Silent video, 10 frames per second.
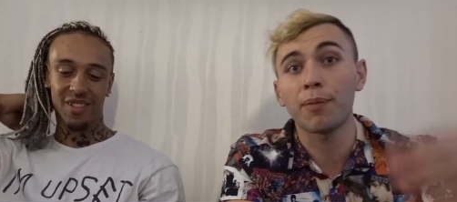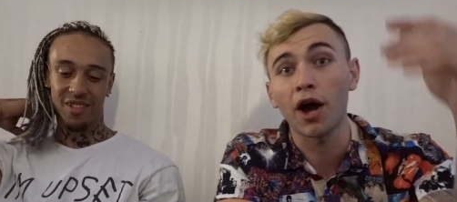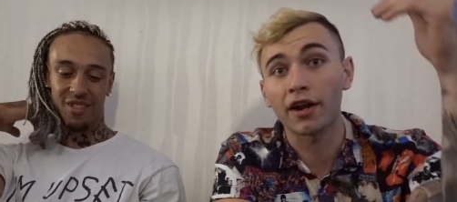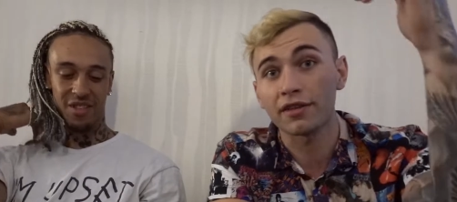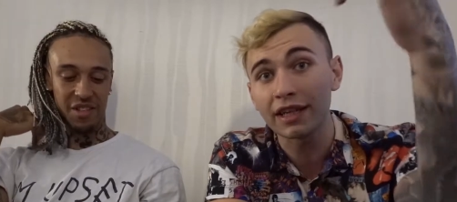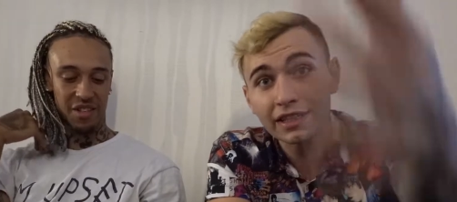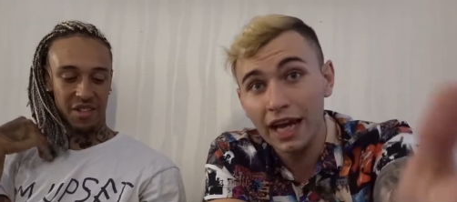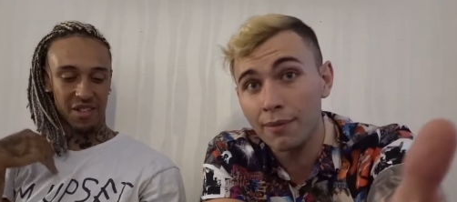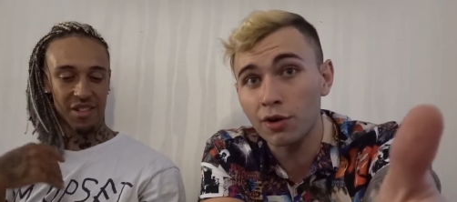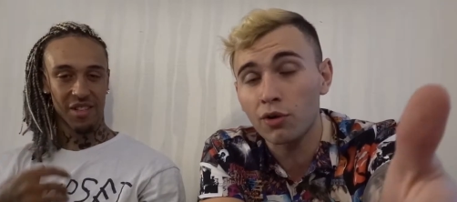Speaker 1: bought this
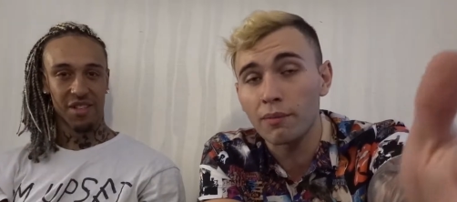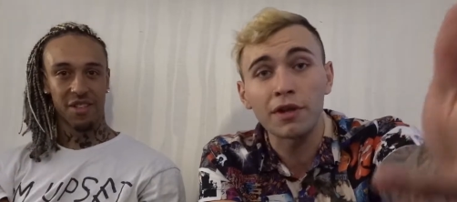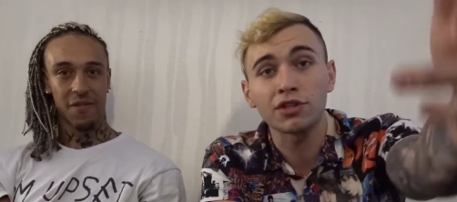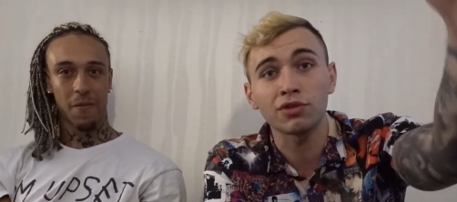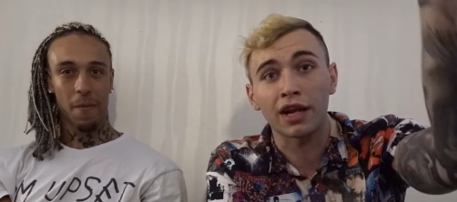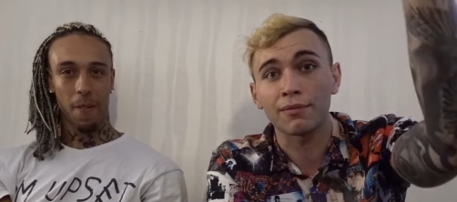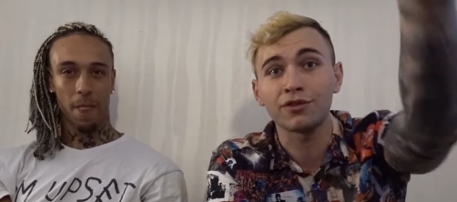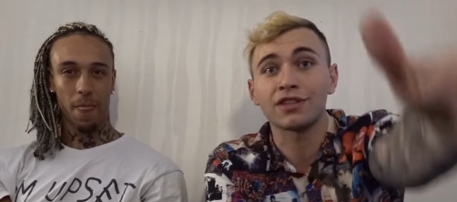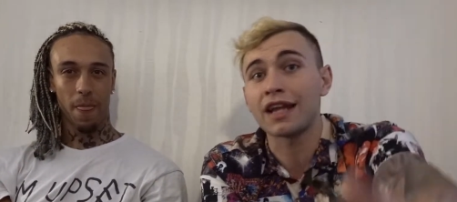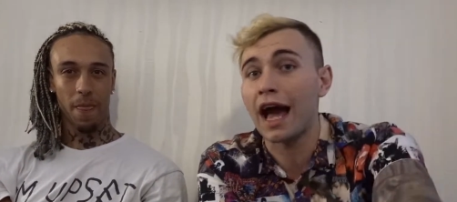camera equipment, too, that I'm
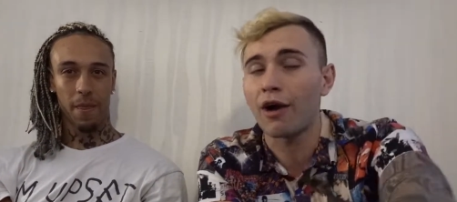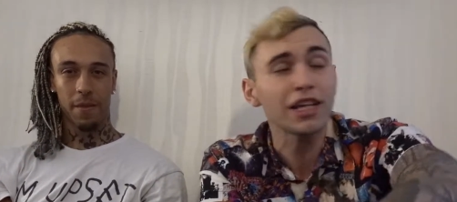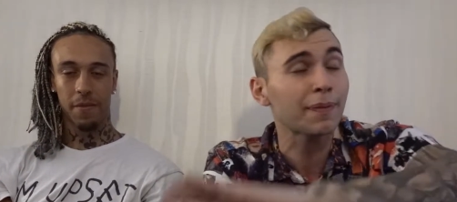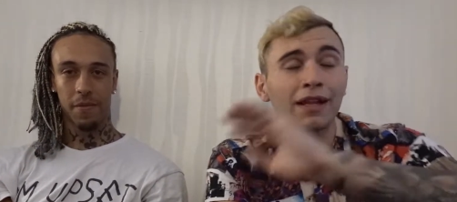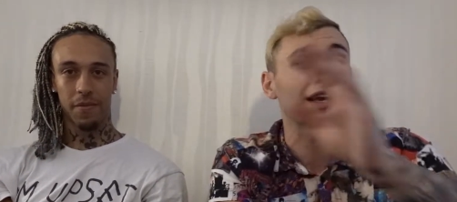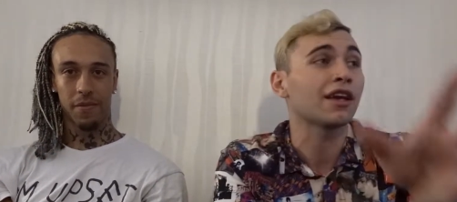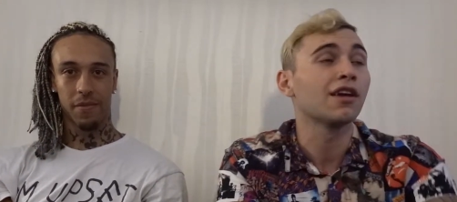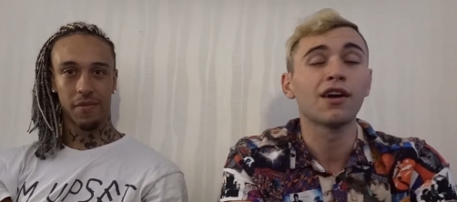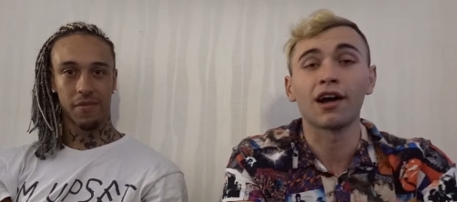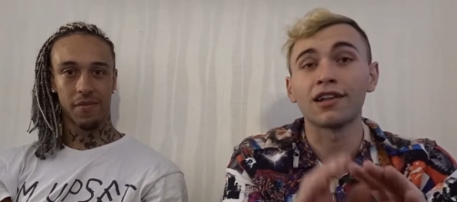using now. I spent, like,
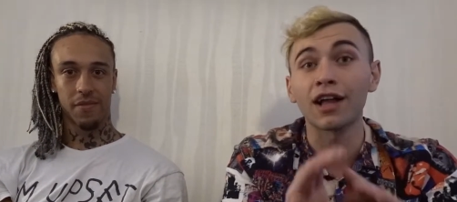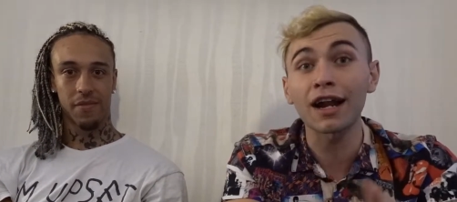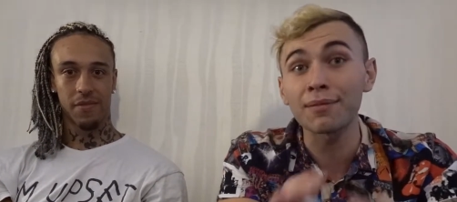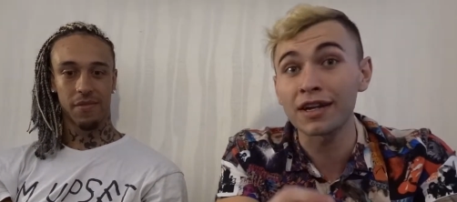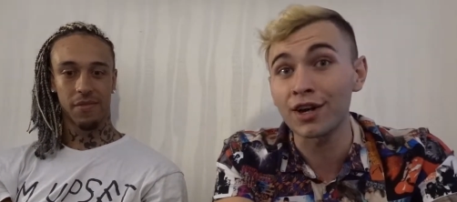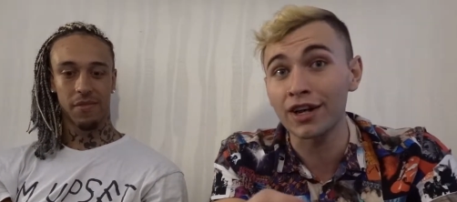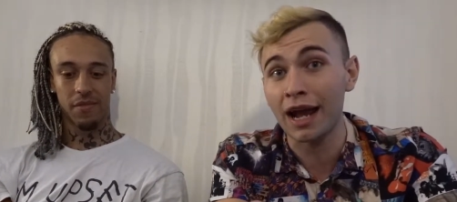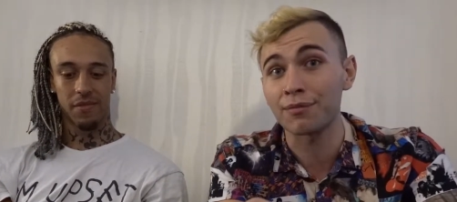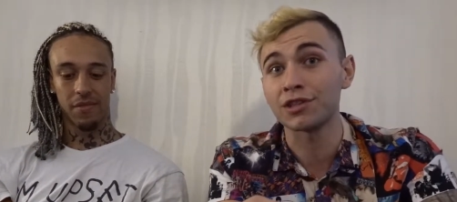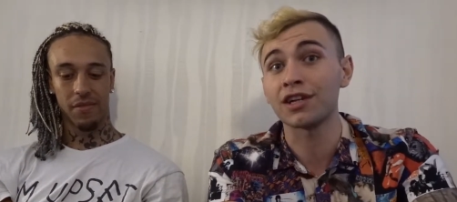a lot of money on
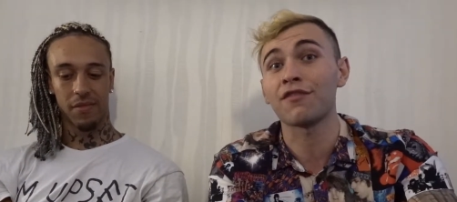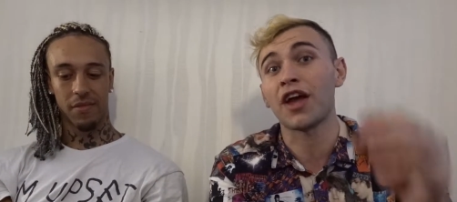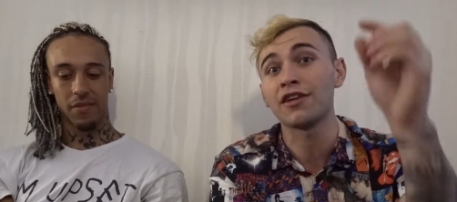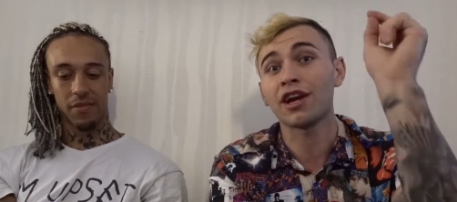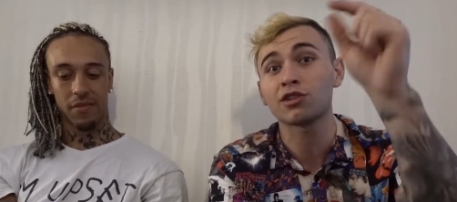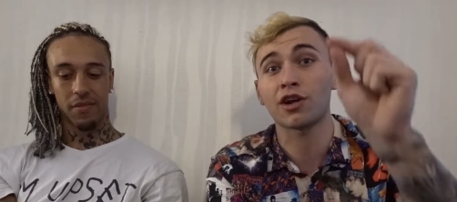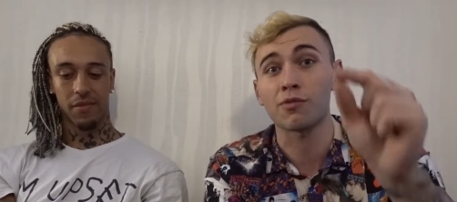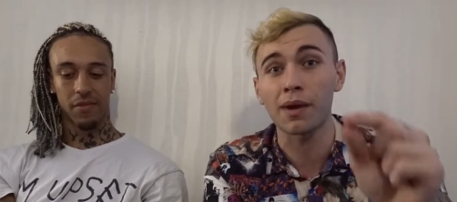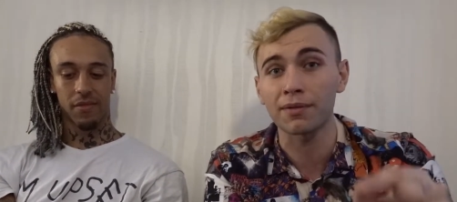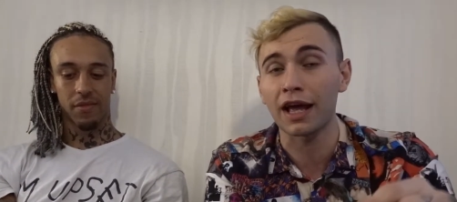camera stuff, and you guys got to
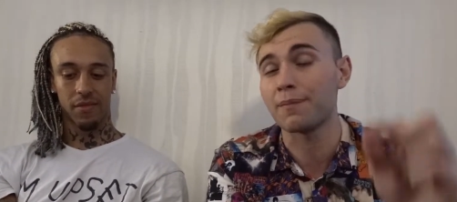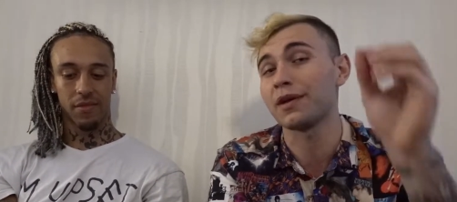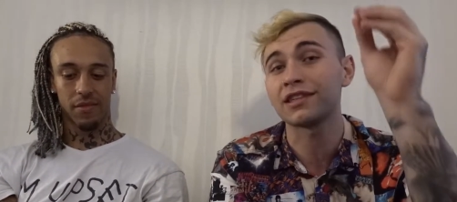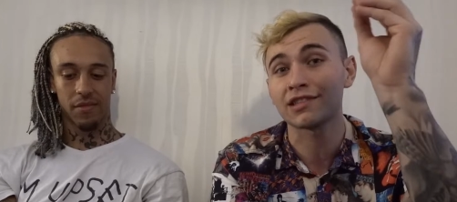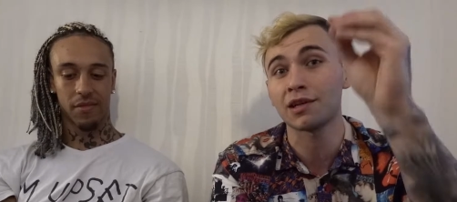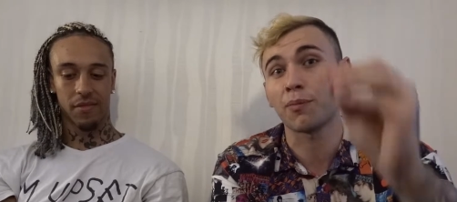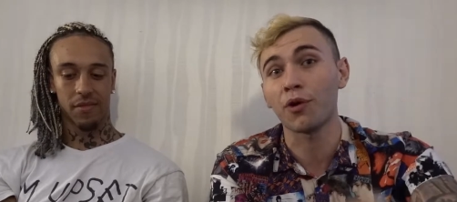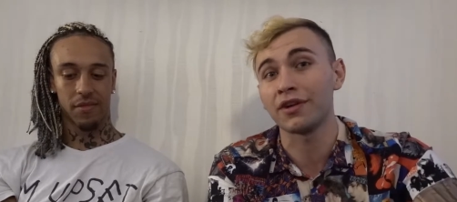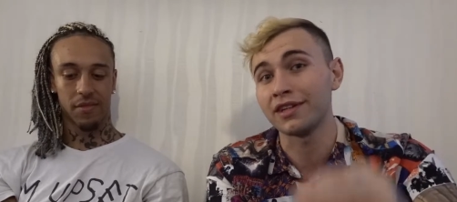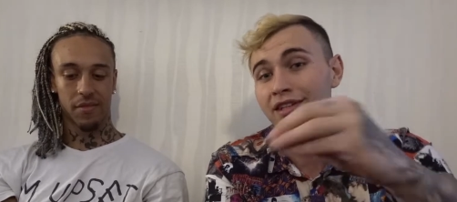remember that because it's an
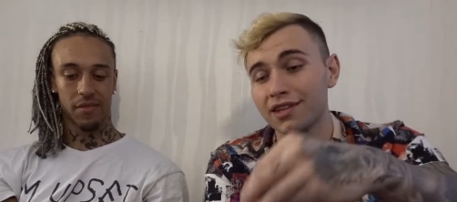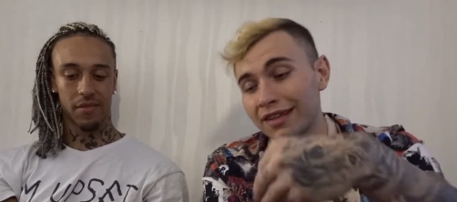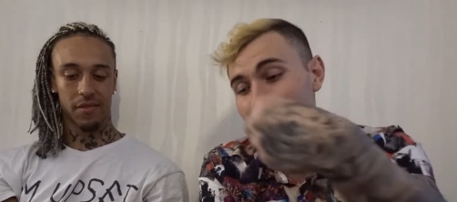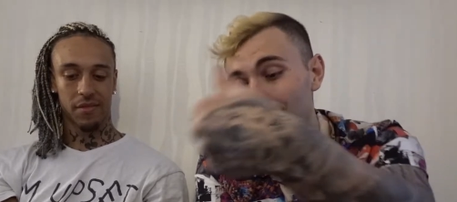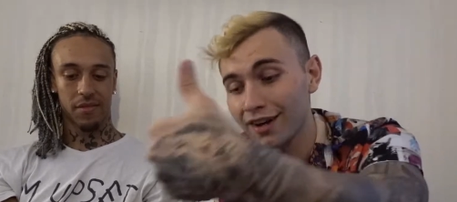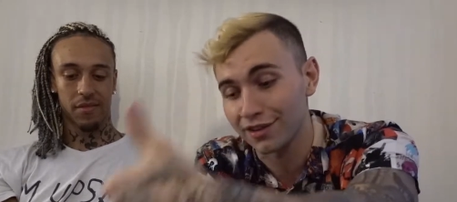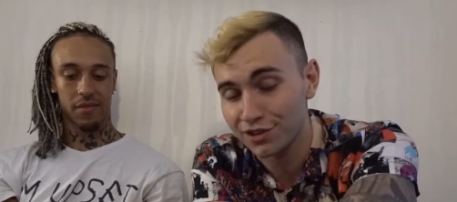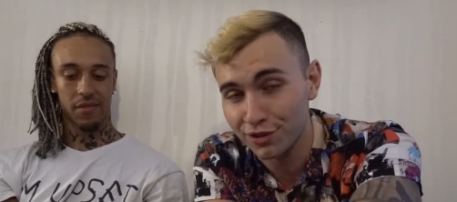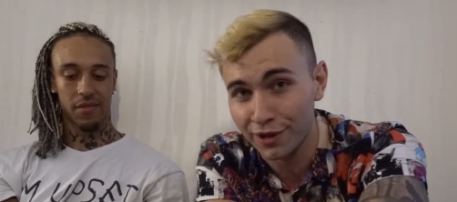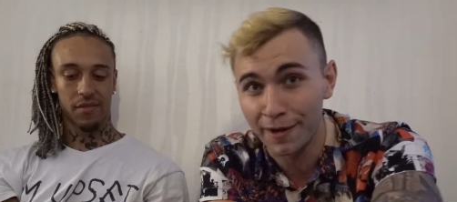important detail later on in the
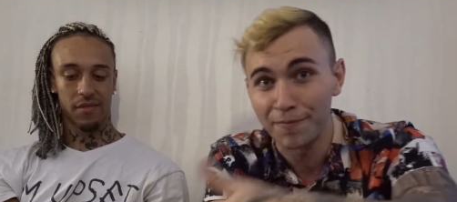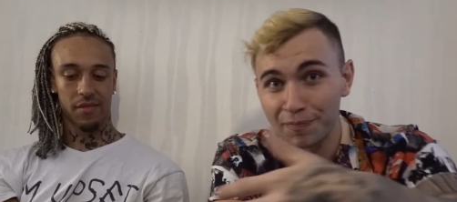story.